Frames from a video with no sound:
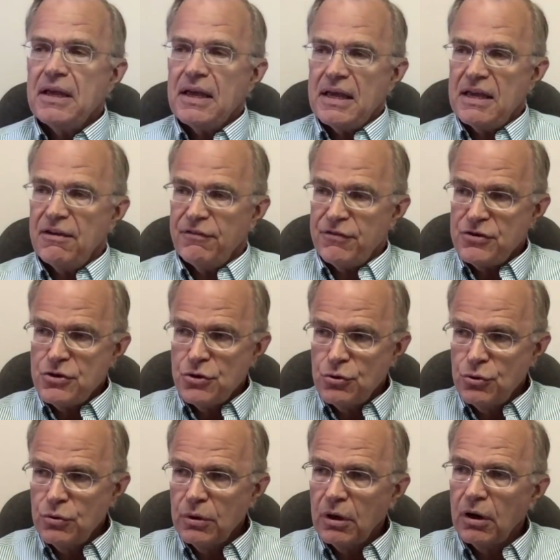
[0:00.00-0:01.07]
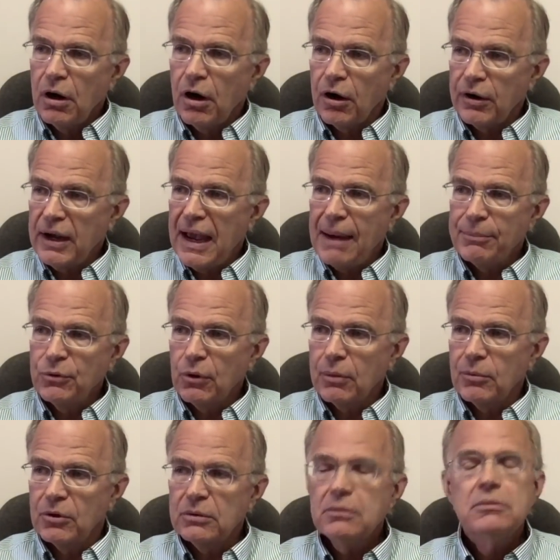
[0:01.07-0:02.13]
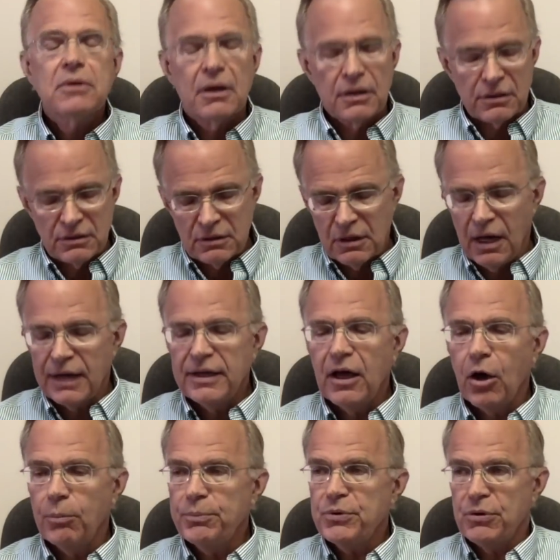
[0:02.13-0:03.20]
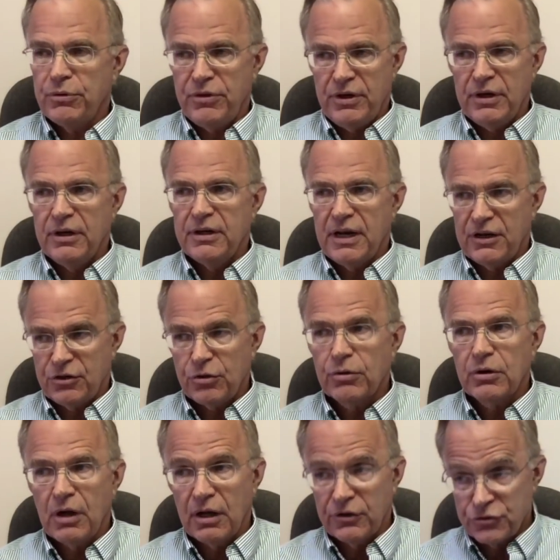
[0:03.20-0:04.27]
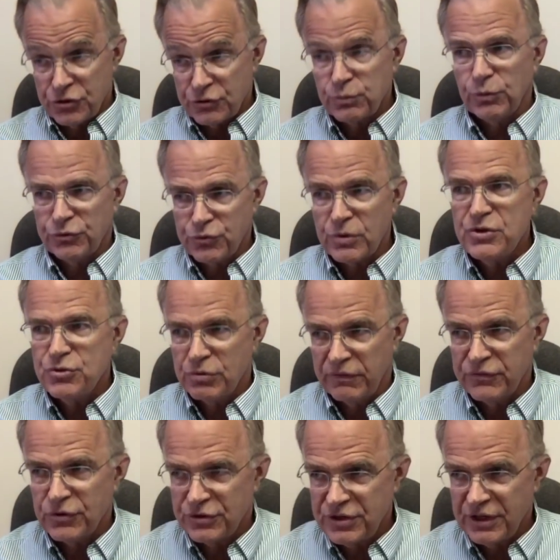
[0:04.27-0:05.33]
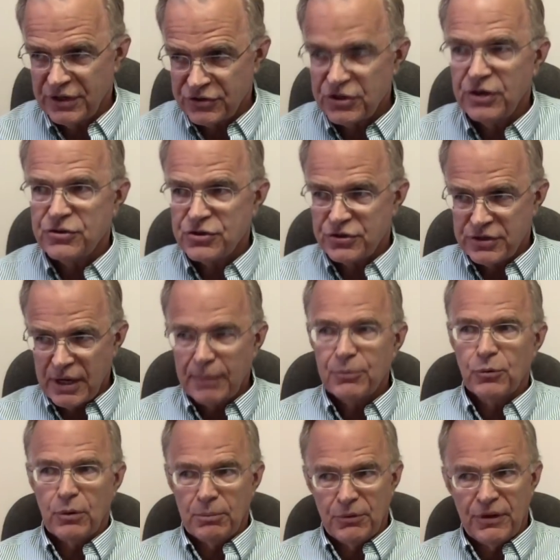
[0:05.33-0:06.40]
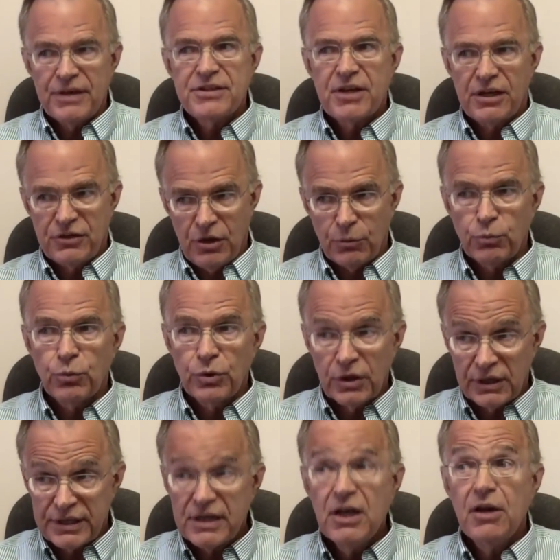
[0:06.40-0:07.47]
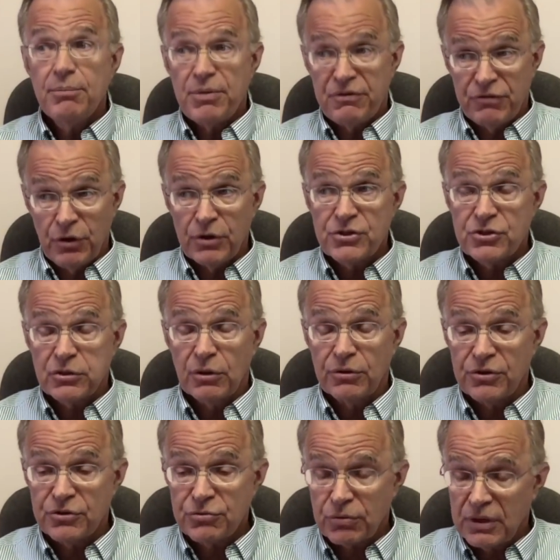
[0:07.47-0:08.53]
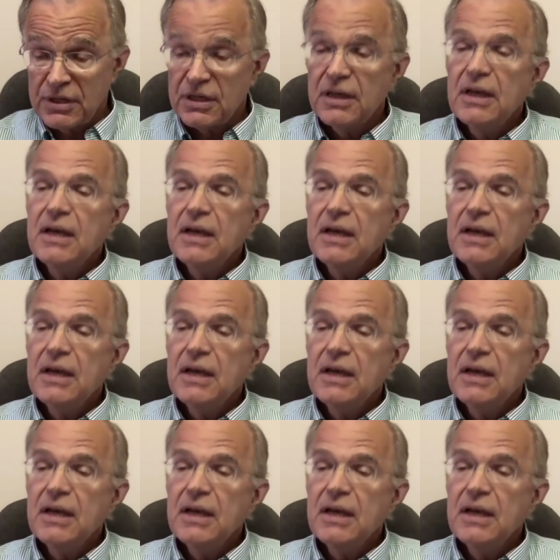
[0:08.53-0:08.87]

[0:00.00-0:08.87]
If you are abnormal, and God help you that an endocrinologist will treat you if your TSH is abnormal. They tend to really be very slow to treat.